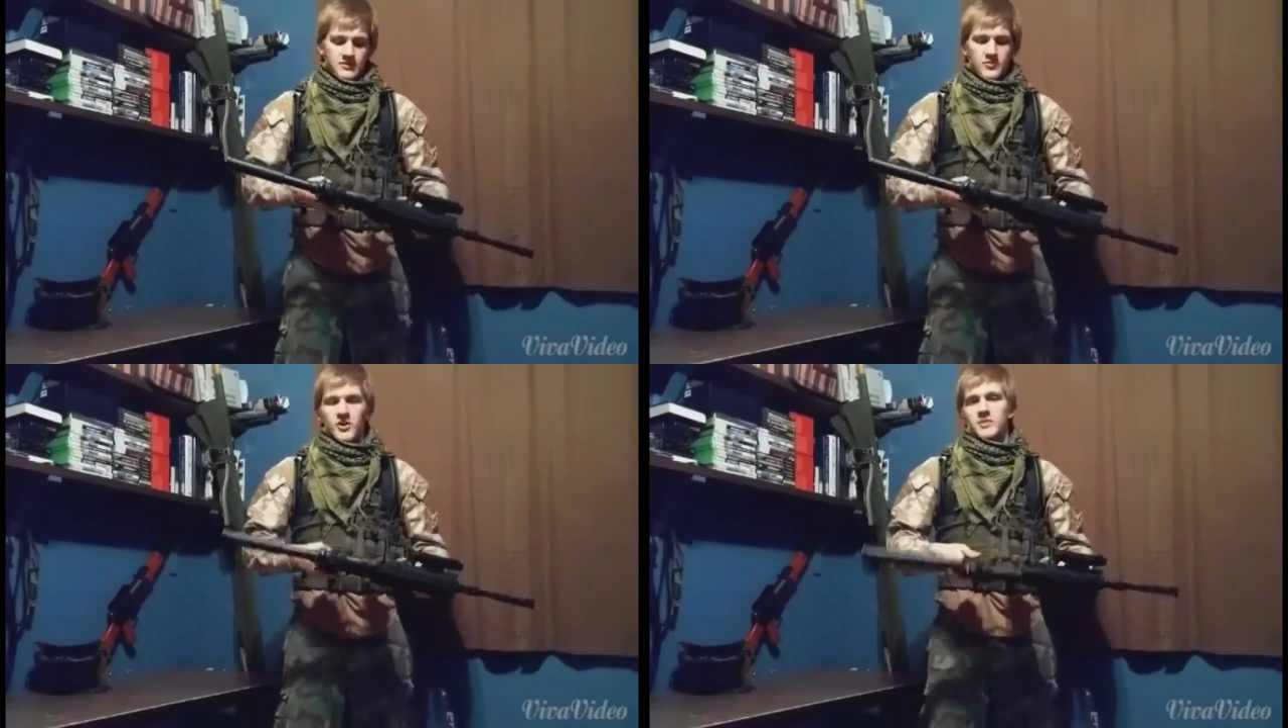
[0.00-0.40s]

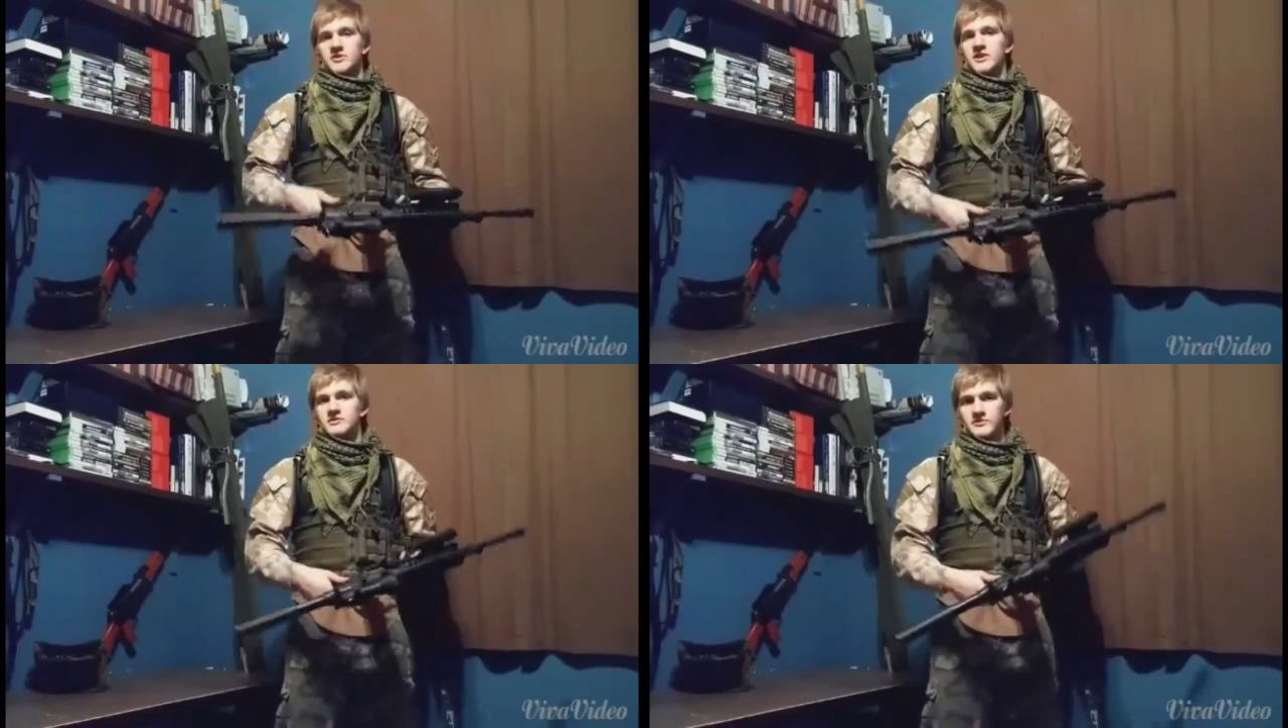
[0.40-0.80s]
You
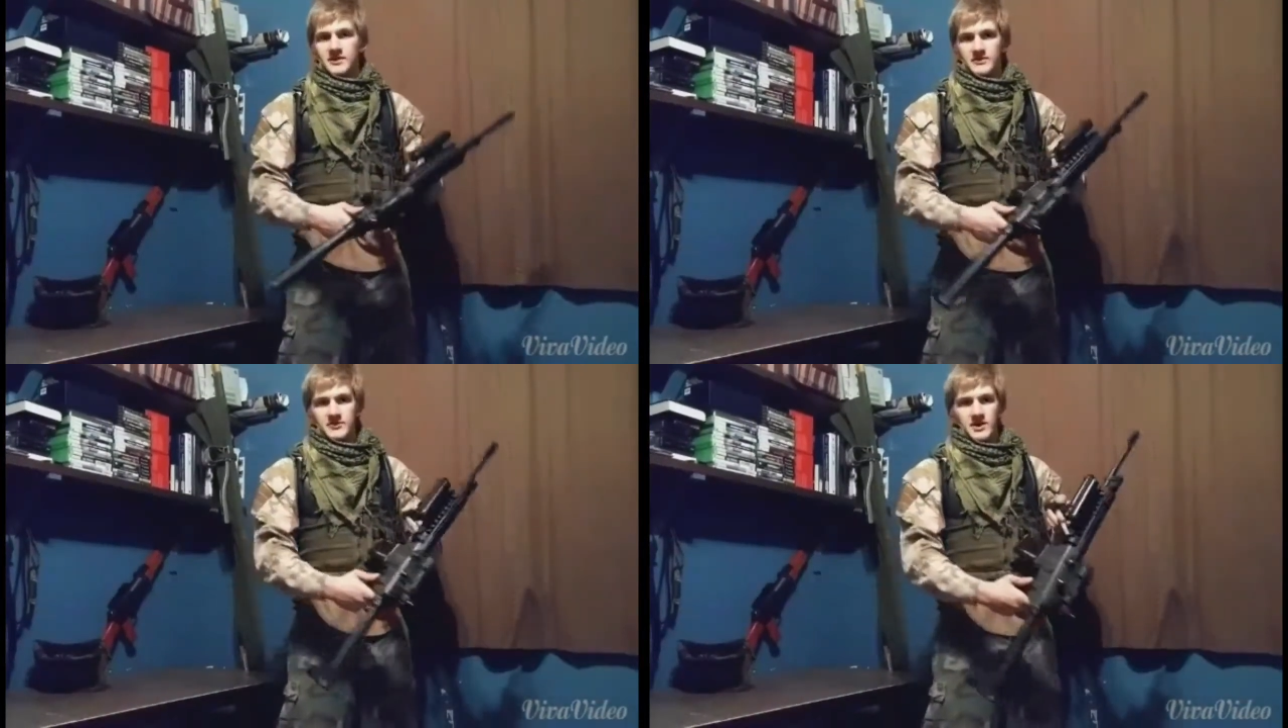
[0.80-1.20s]
probably had your
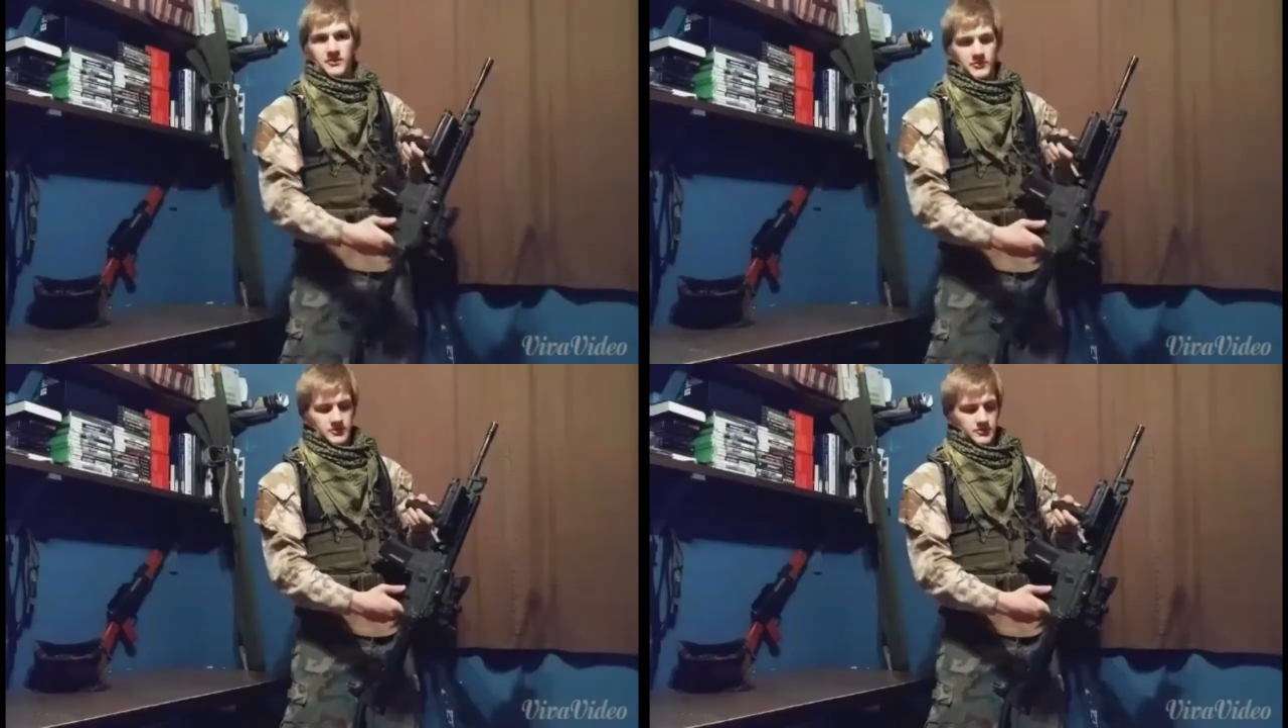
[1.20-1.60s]
safety
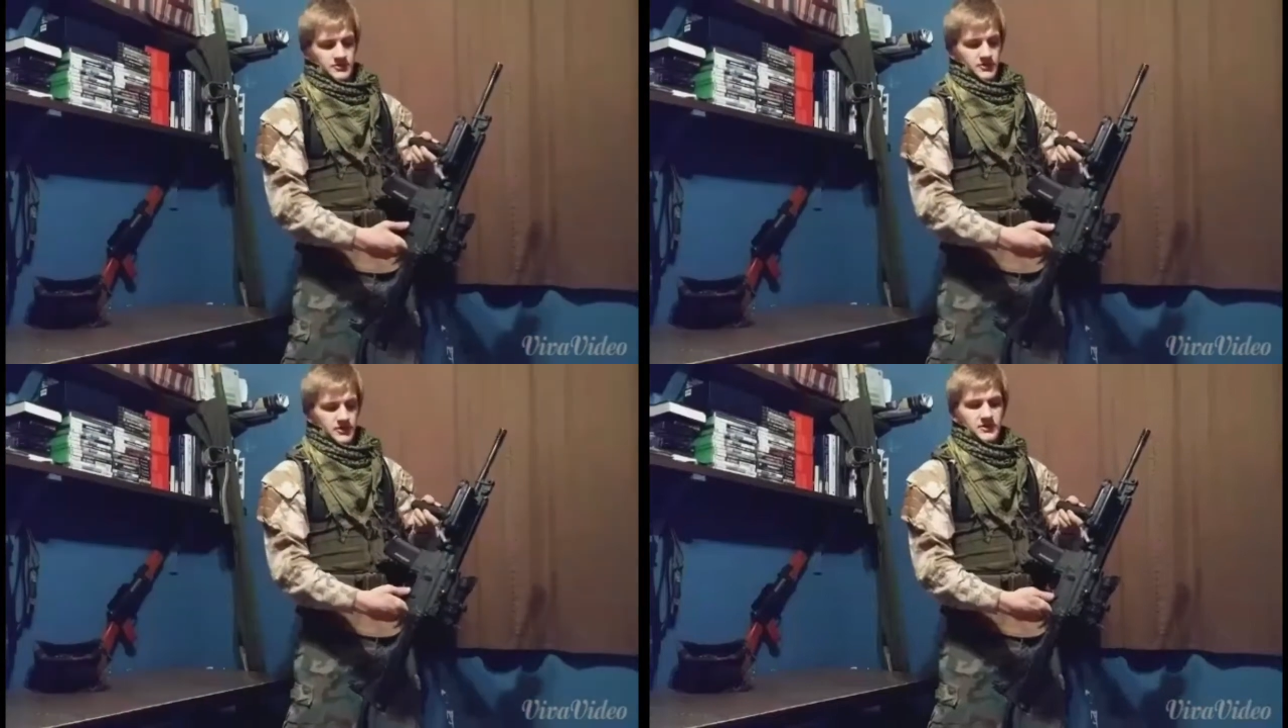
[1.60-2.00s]
off when you were
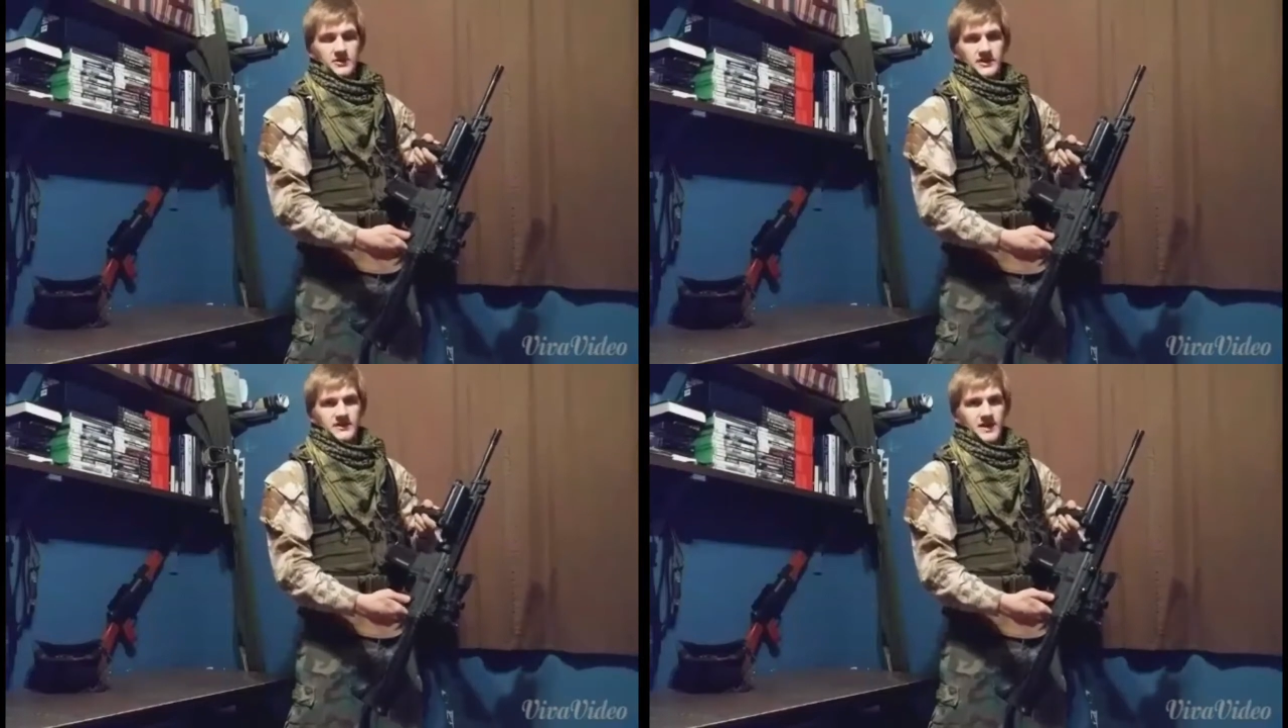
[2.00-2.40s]
shooting.
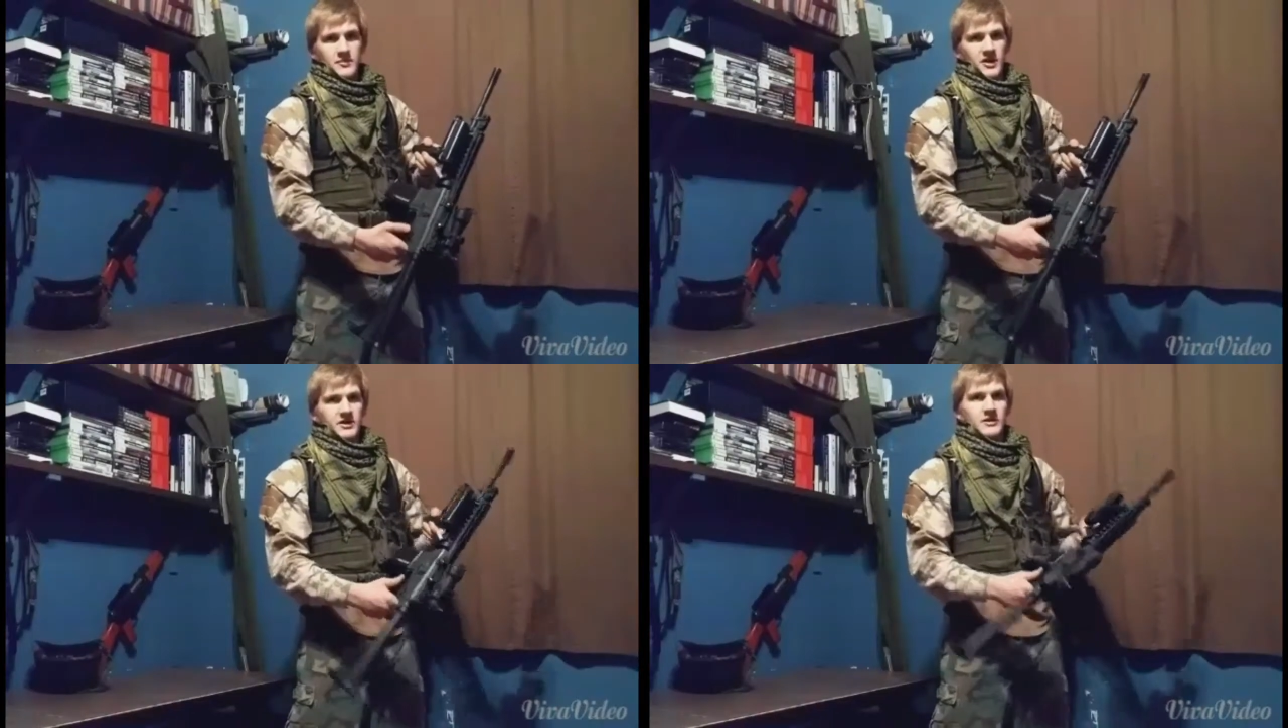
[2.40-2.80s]
Click that
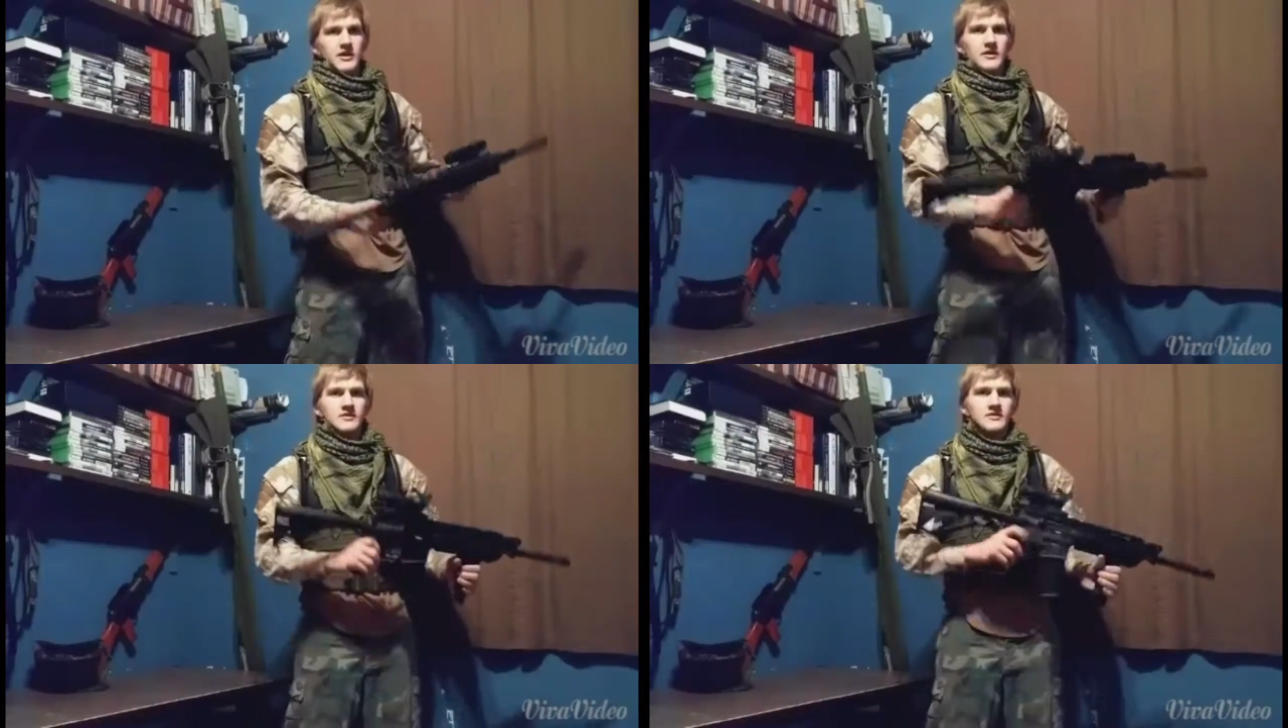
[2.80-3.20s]
back
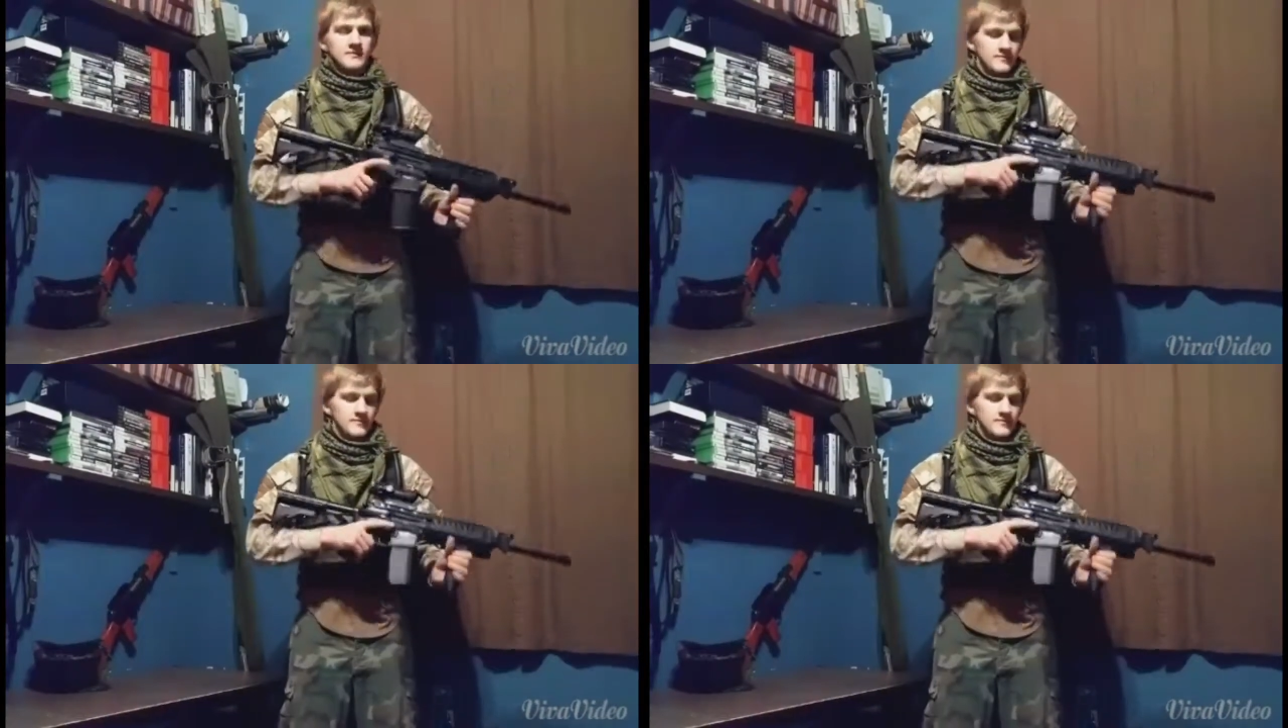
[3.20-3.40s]
on.